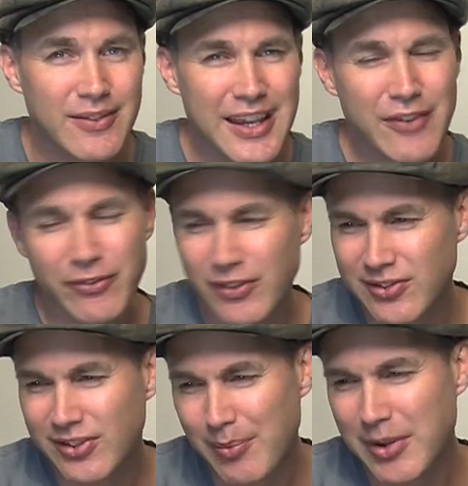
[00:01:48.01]
if
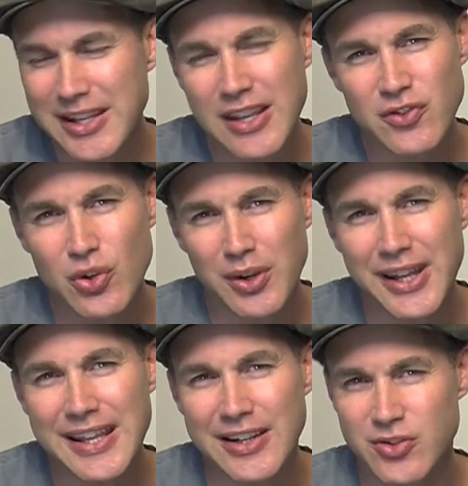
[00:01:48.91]
somebody gives you an
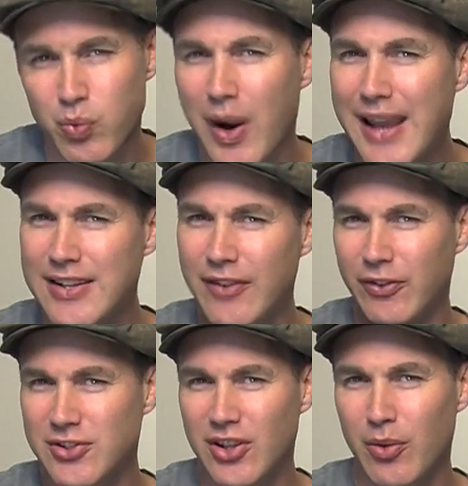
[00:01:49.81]
E and it's way
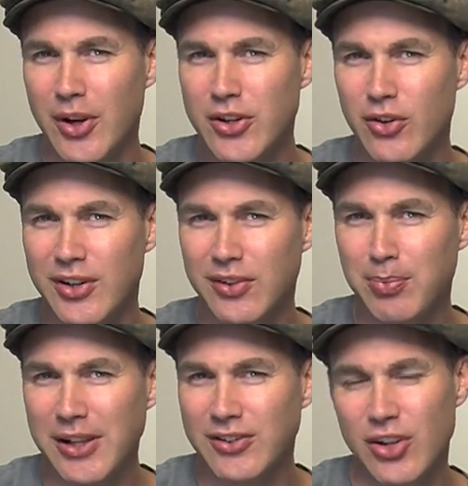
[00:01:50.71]
different to the one you were
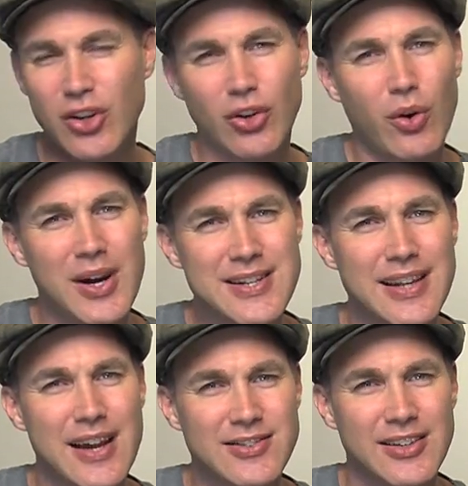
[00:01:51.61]
expecting, you could always
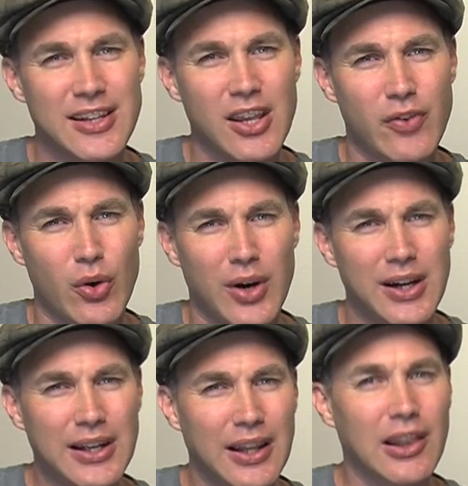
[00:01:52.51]
ask them to give you
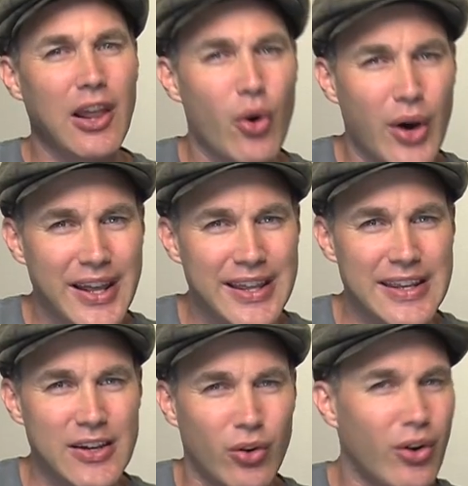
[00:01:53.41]
a lower
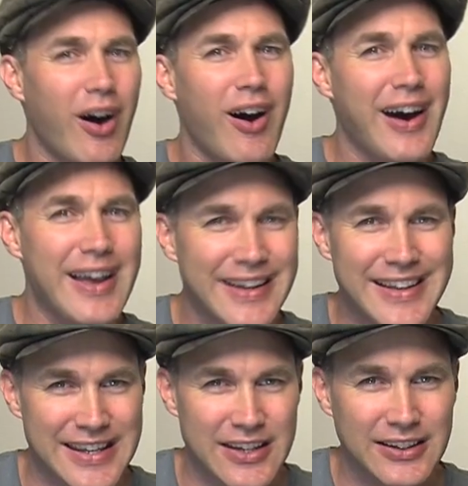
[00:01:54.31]
E or a higher
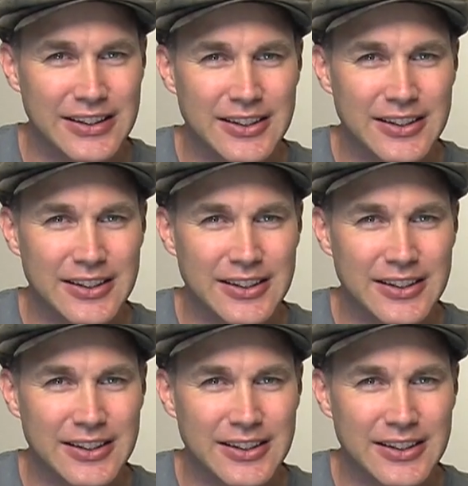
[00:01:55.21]
E.